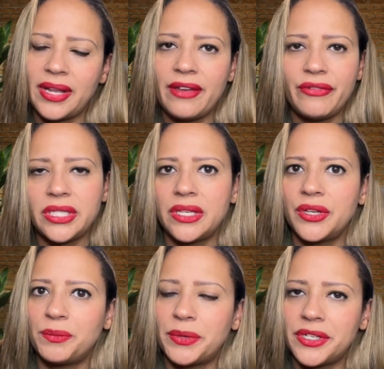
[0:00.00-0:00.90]
Every
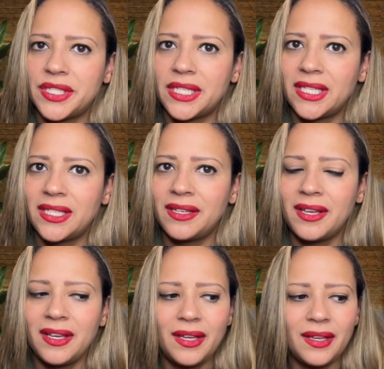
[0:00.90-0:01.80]
single person
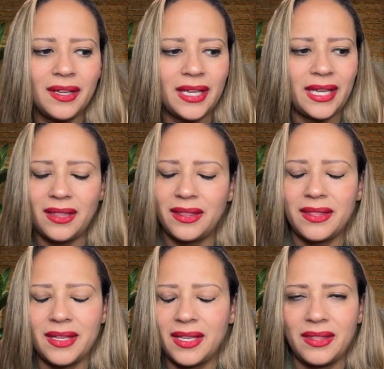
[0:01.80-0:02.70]
in
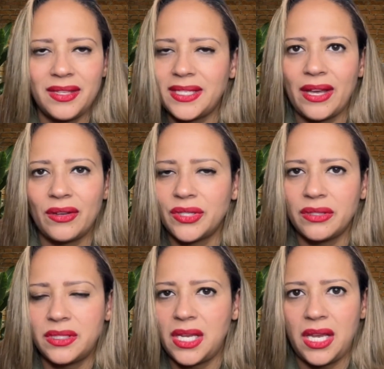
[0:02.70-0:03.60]
the sales
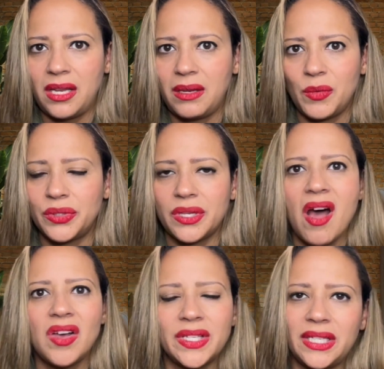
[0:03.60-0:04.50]
team was
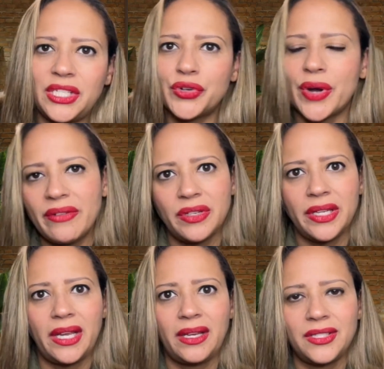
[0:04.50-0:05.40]
constantly
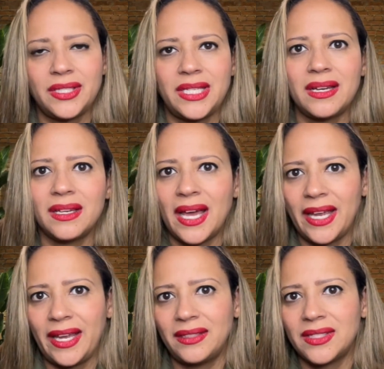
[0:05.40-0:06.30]
traveling to see
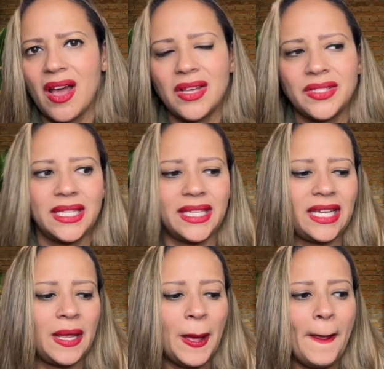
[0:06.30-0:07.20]
clients,
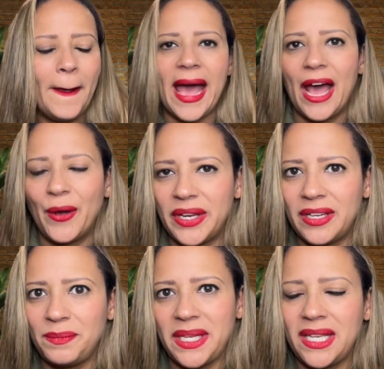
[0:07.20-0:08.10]
constantly out
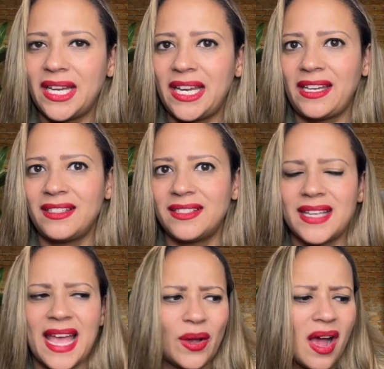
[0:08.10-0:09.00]
in meetings,
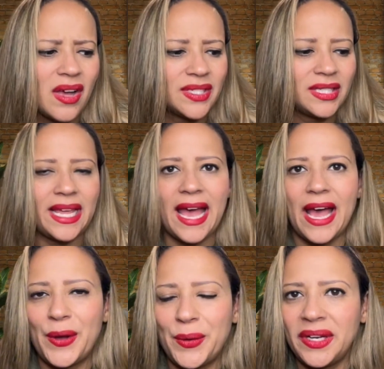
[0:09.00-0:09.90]
kept constantly
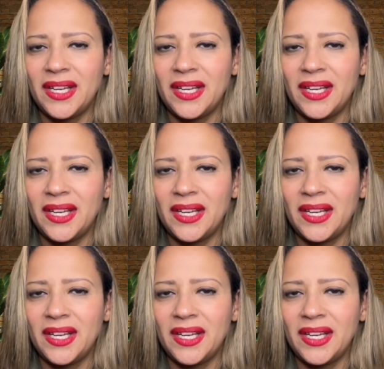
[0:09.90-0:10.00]
out,